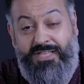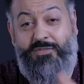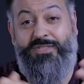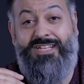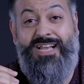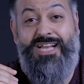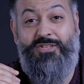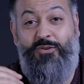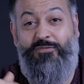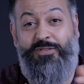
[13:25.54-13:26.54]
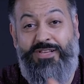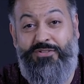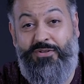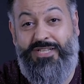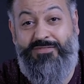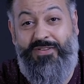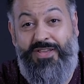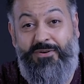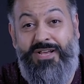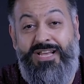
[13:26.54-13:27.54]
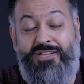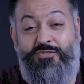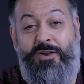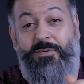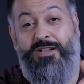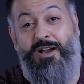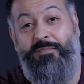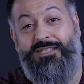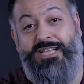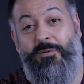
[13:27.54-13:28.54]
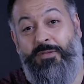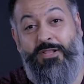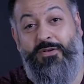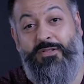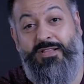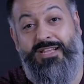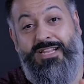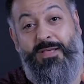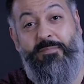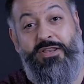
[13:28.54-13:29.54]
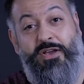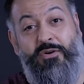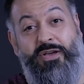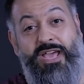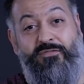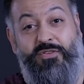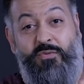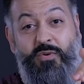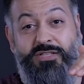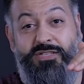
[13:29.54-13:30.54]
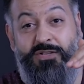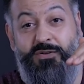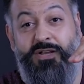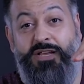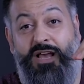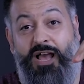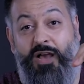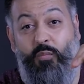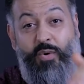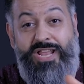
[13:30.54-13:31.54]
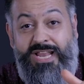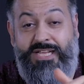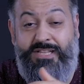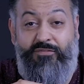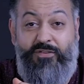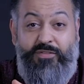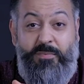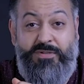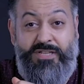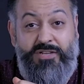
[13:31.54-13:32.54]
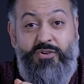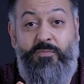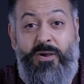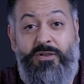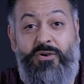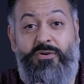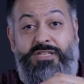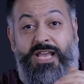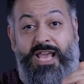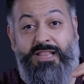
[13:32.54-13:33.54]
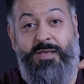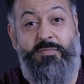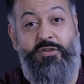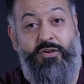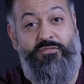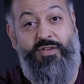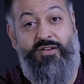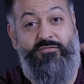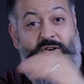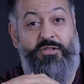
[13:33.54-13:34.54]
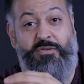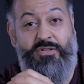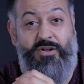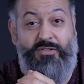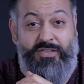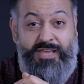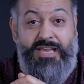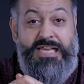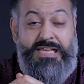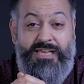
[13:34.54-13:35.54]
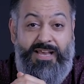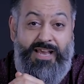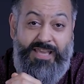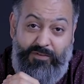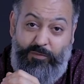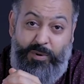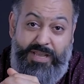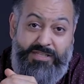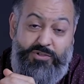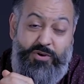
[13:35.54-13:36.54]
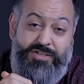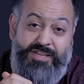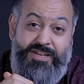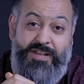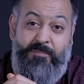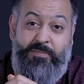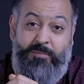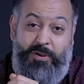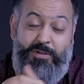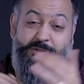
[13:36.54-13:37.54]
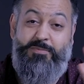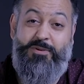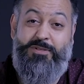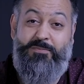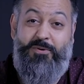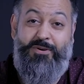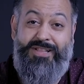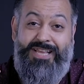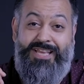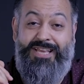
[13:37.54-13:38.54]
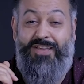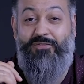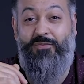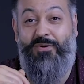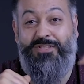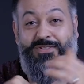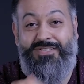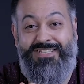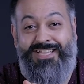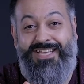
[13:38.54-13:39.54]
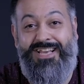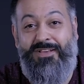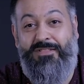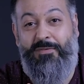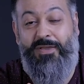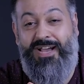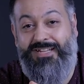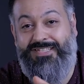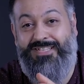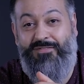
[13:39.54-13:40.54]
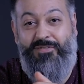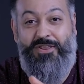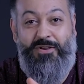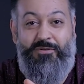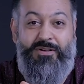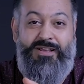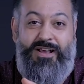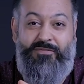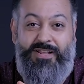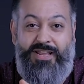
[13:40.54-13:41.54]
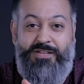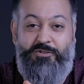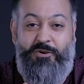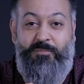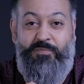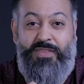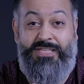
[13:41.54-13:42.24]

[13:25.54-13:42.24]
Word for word: This was it, guys. Hopefully you enjoyed this video. Drop a comment down below. Let me know if you want to uh, win the fifty percent coupon code, and let me know if you have followed all the uh, giveaway instruction. But also, most importantly, if you want to see the behind the scene video of that intro.